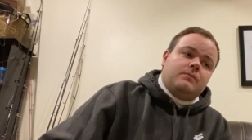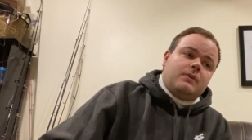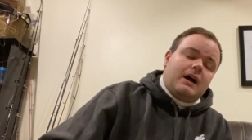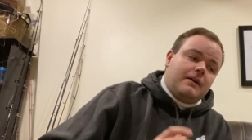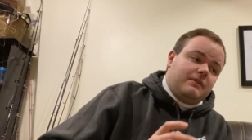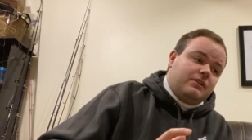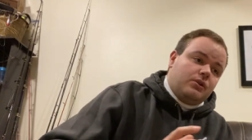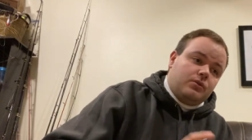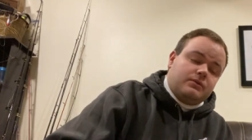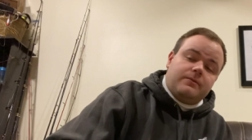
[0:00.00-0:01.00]
having
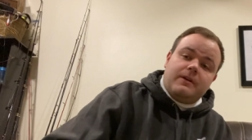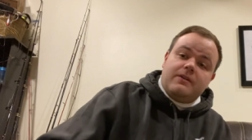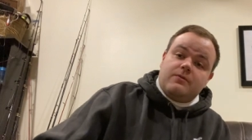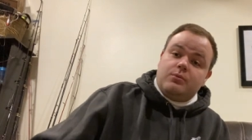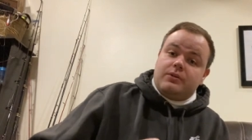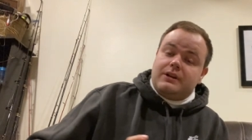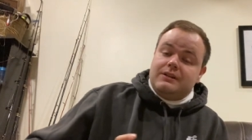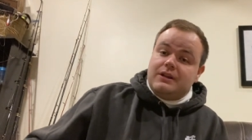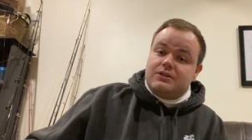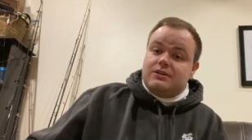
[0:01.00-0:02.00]
those favorable
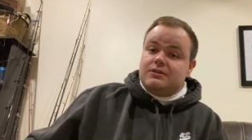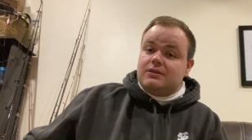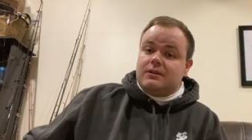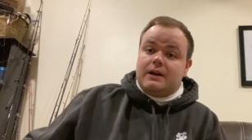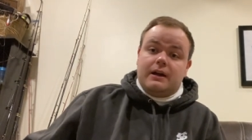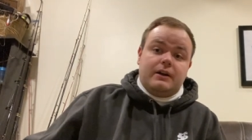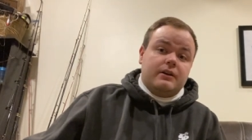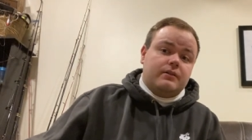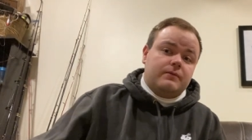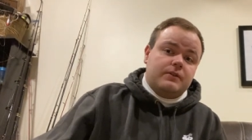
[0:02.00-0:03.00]
conditions to the area
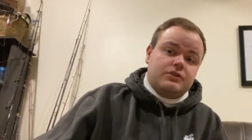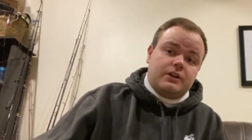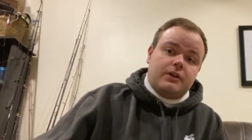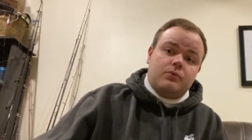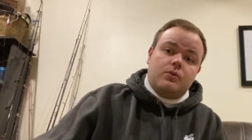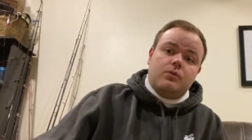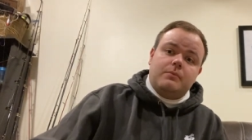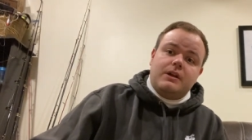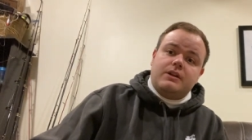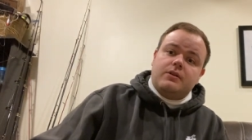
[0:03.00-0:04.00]
you're fishing will
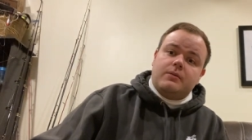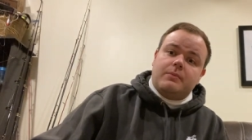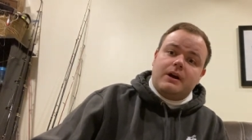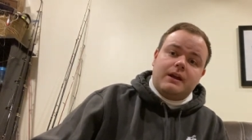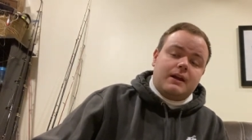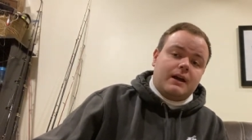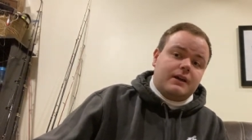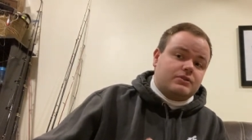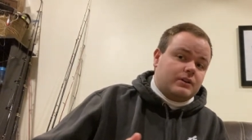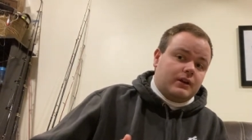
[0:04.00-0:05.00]
make your
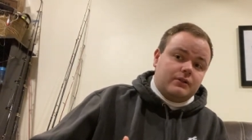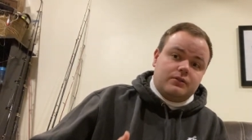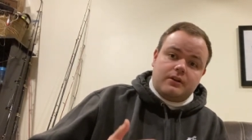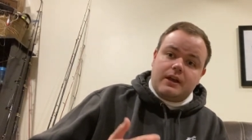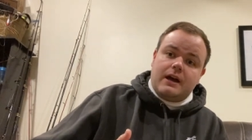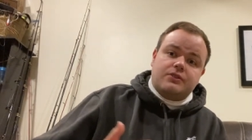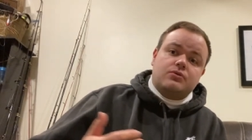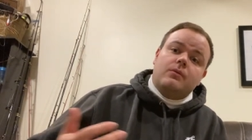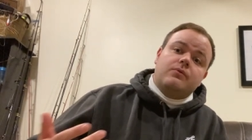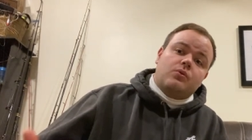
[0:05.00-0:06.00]
bycatch and your catch
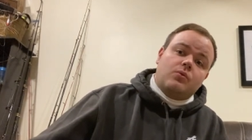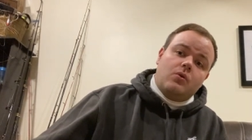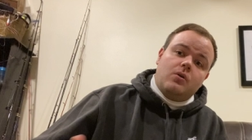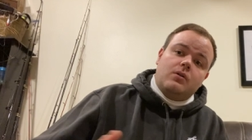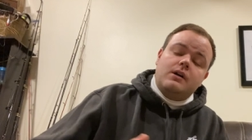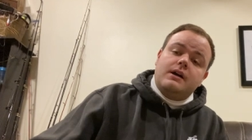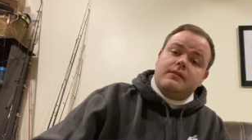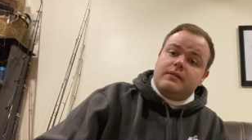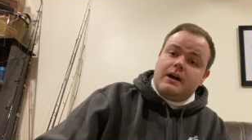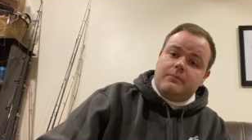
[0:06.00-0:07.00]
overall
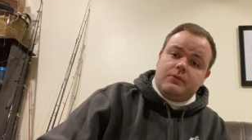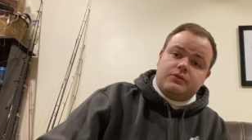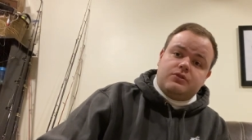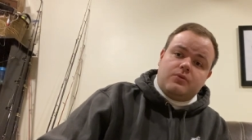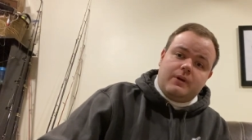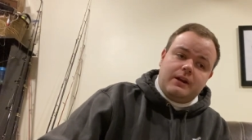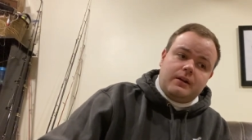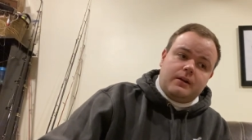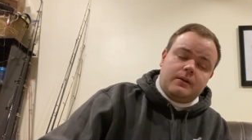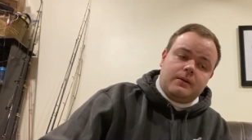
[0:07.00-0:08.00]
that much
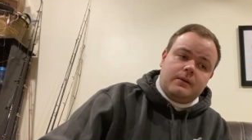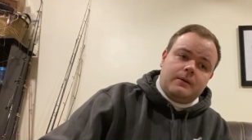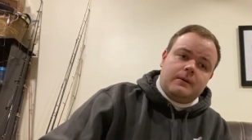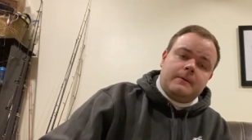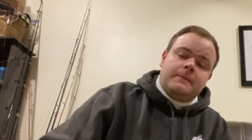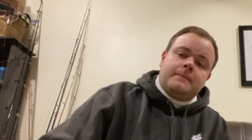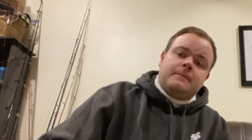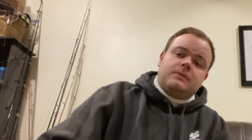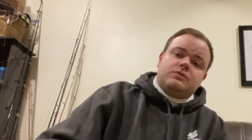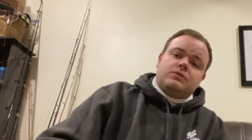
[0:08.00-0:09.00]
greater
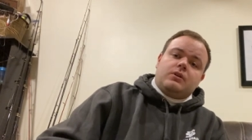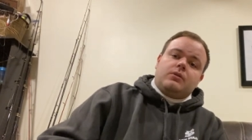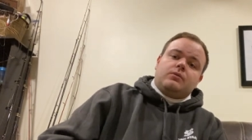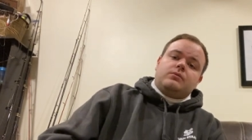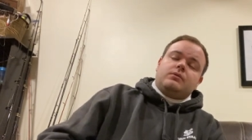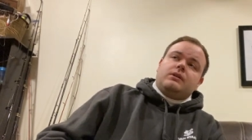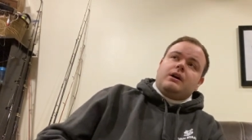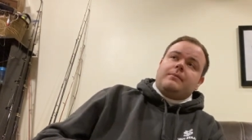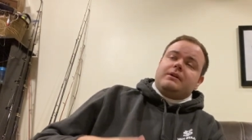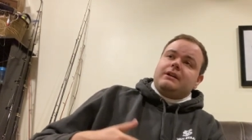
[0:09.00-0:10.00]
so
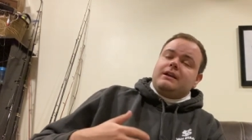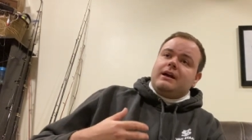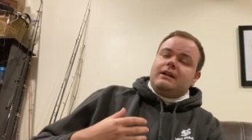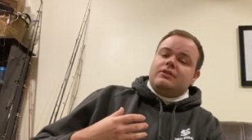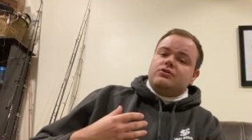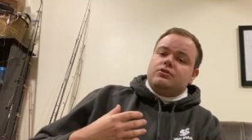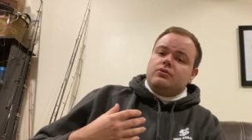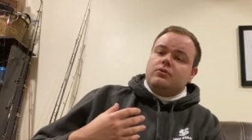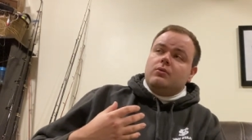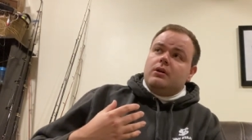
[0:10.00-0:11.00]
i'm going to get
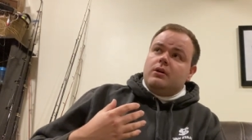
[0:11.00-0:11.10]
into